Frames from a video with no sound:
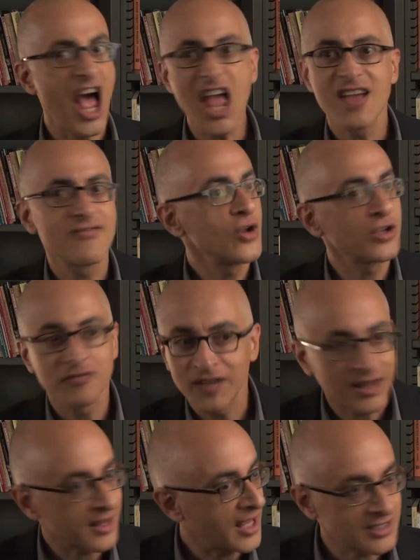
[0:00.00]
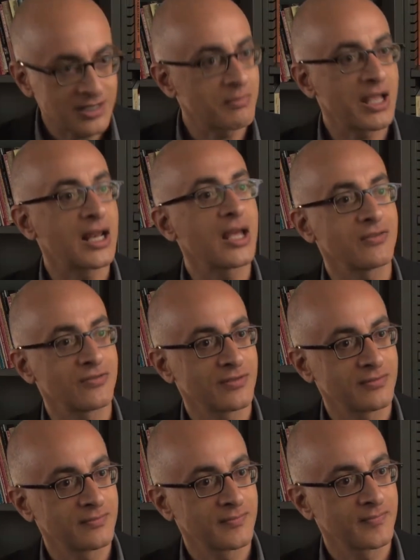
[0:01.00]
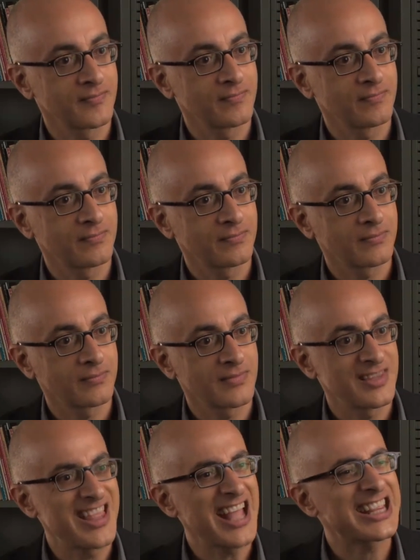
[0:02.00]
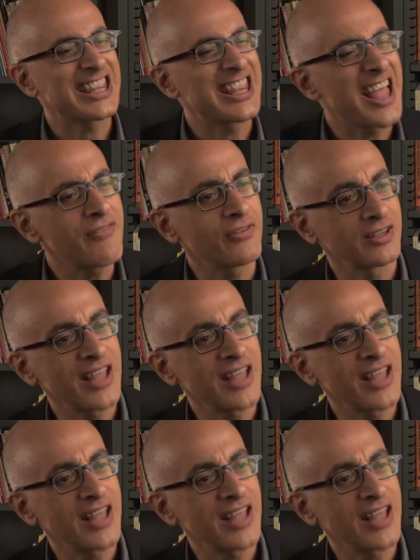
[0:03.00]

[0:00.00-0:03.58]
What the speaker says: I have not felt that in my life. That level,